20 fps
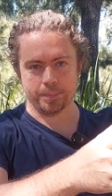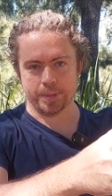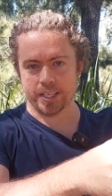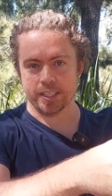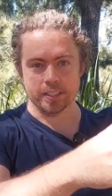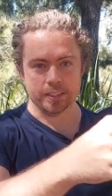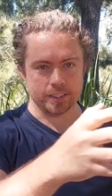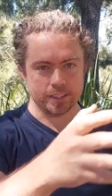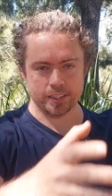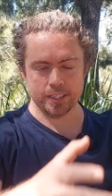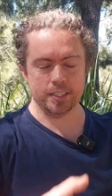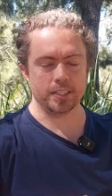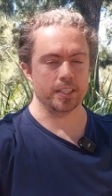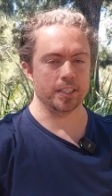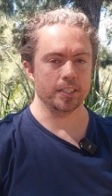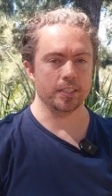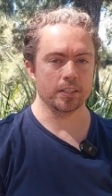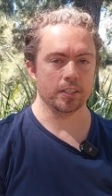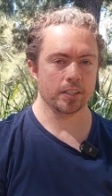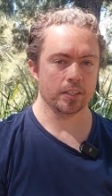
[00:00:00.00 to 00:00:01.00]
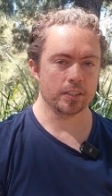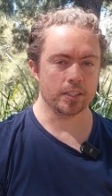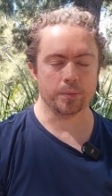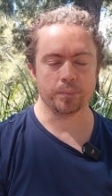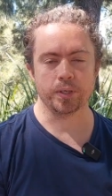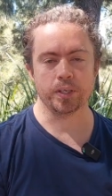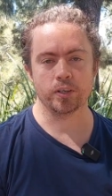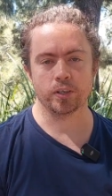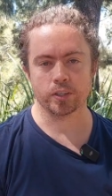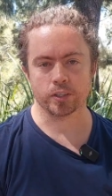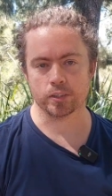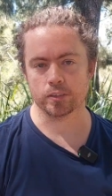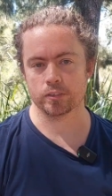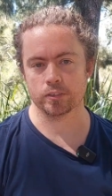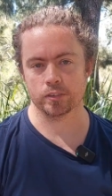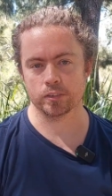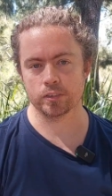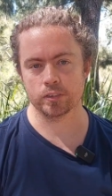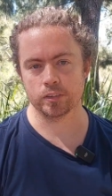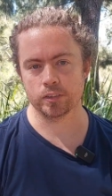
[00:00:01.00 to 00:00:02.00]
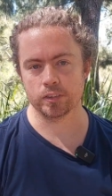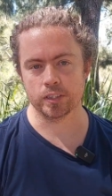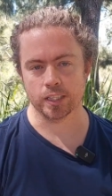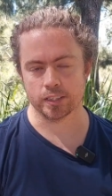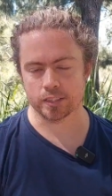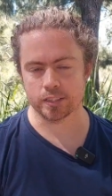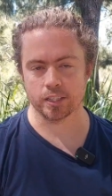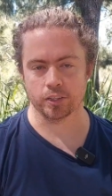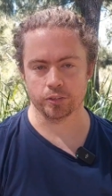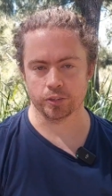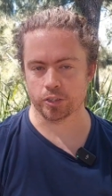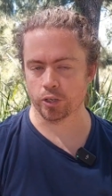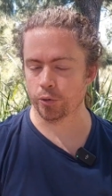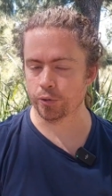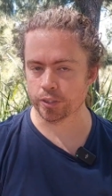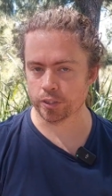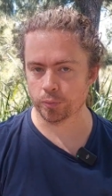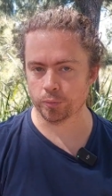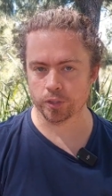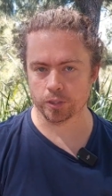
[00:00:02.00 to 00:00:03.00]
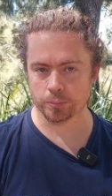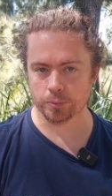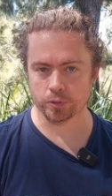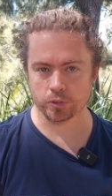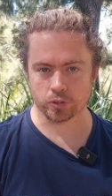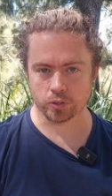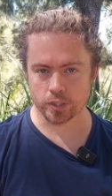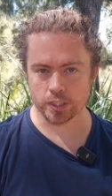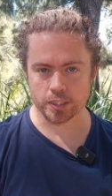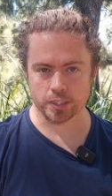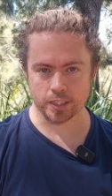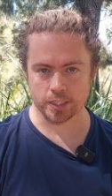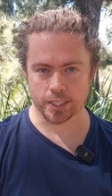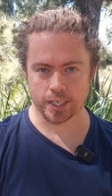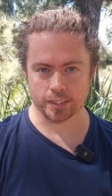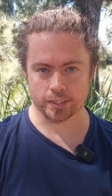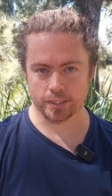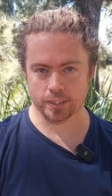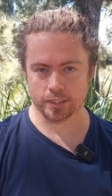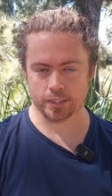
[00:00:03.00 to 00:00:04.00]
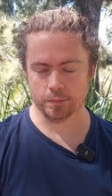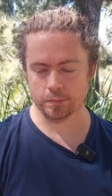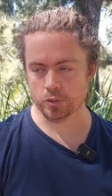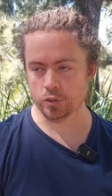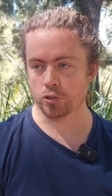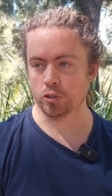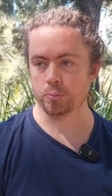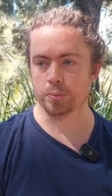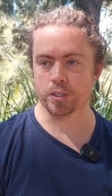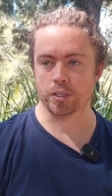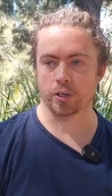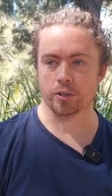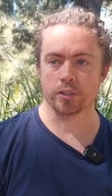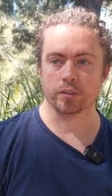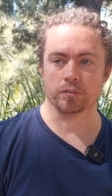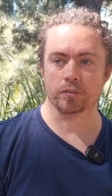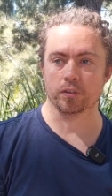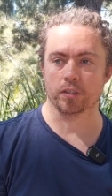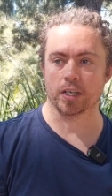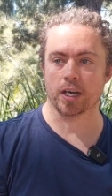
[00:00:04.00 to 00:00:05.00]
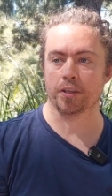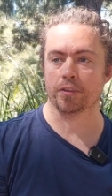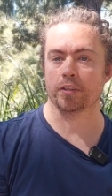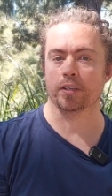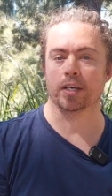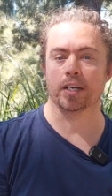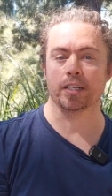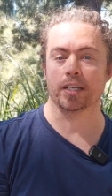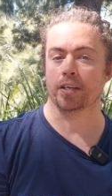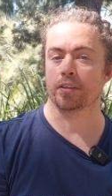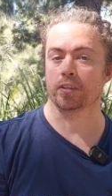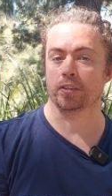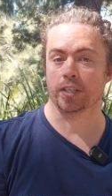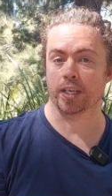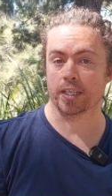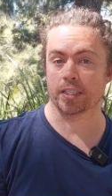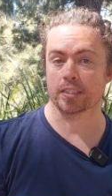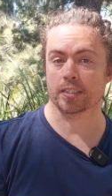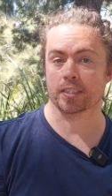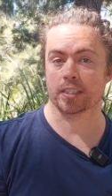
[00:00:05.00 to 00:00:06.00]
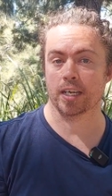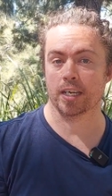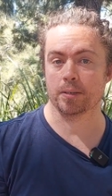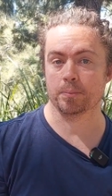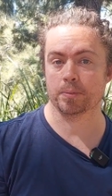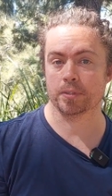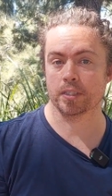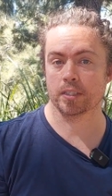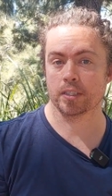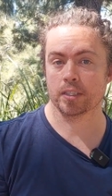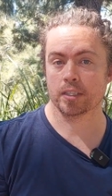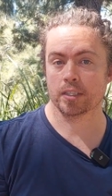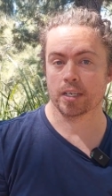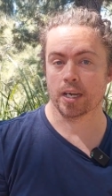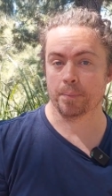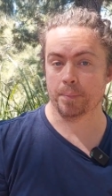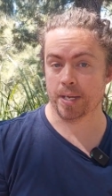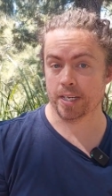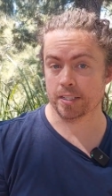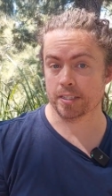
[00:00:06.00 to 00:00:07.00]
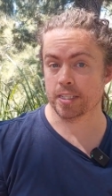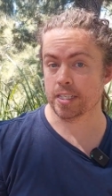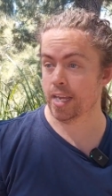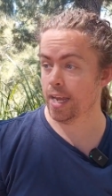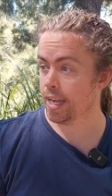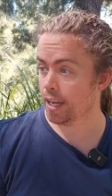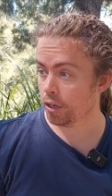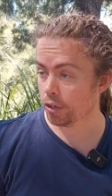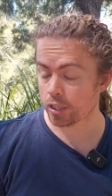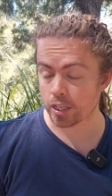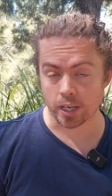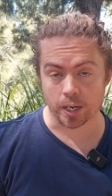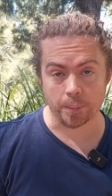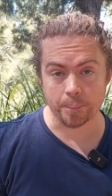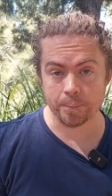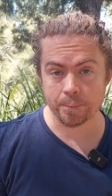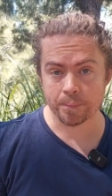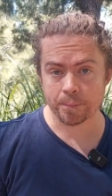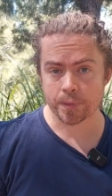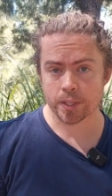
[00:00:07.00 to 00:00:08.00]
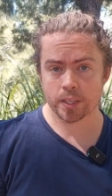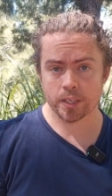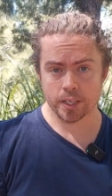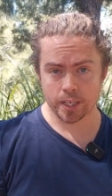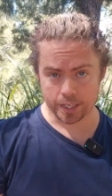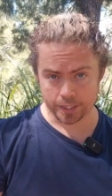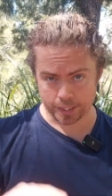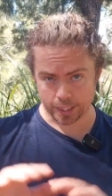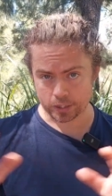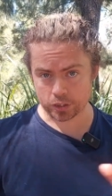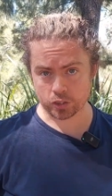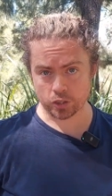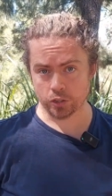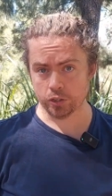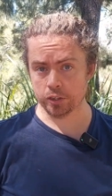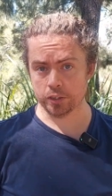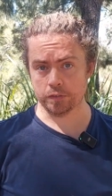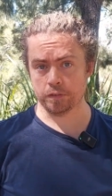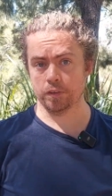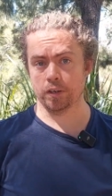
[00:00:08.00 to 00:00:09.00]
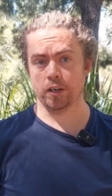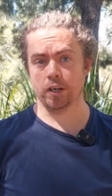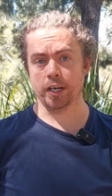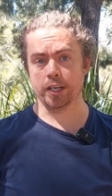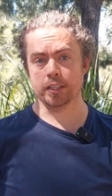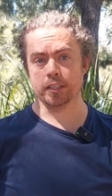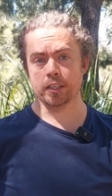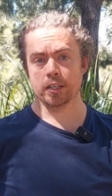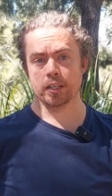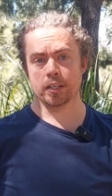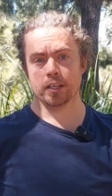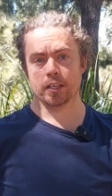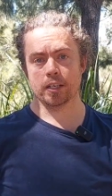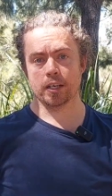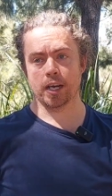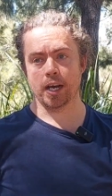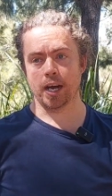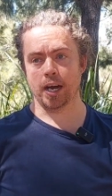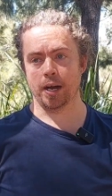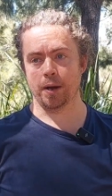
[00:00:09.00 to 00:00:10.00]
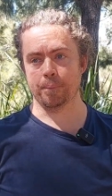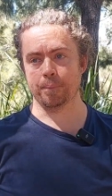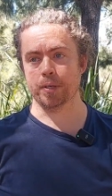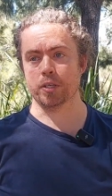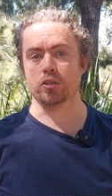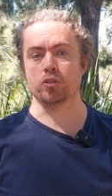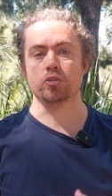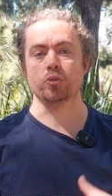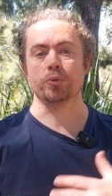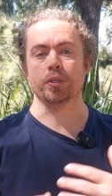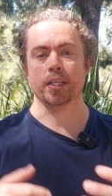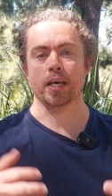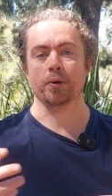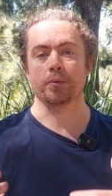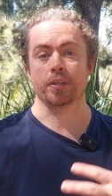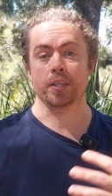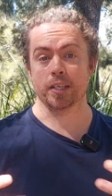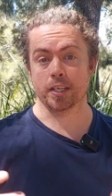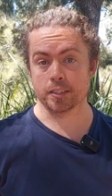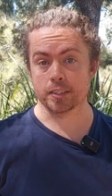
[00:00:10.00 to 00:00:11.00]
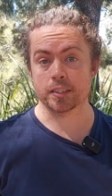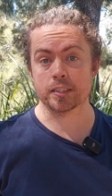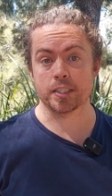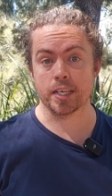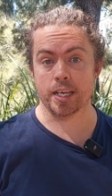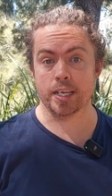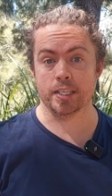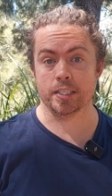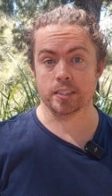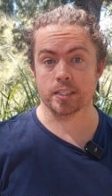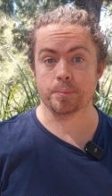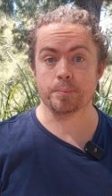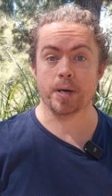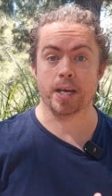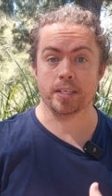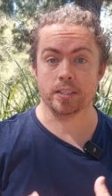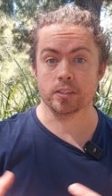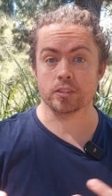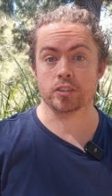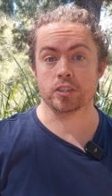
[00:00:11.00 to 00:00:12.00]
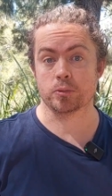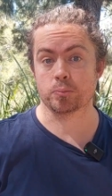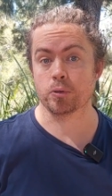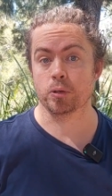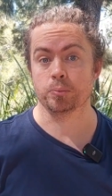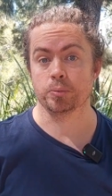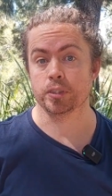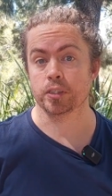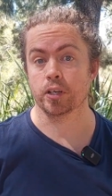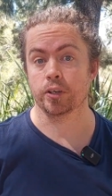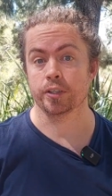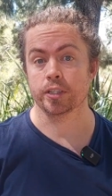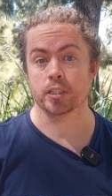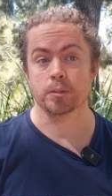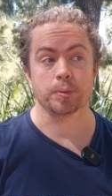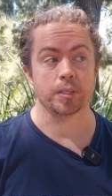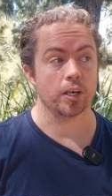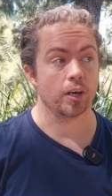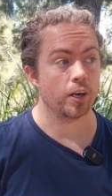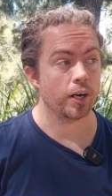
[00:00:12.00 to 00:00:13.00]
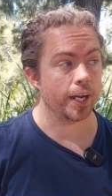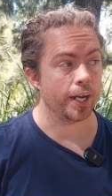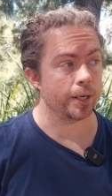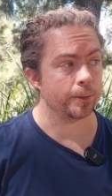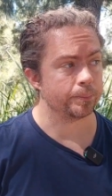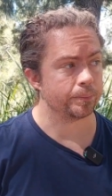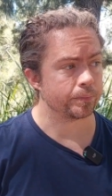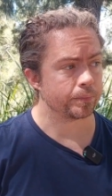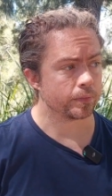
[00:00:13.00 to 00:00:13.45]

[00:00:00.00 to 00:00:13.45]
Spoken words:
in a city, then we're not necessarily going to want to put trees in that system. You could be going for another landscaped amenity outcome, and that's totally fine. But you're doing that with an understanding that maintenance is probably going to be higher.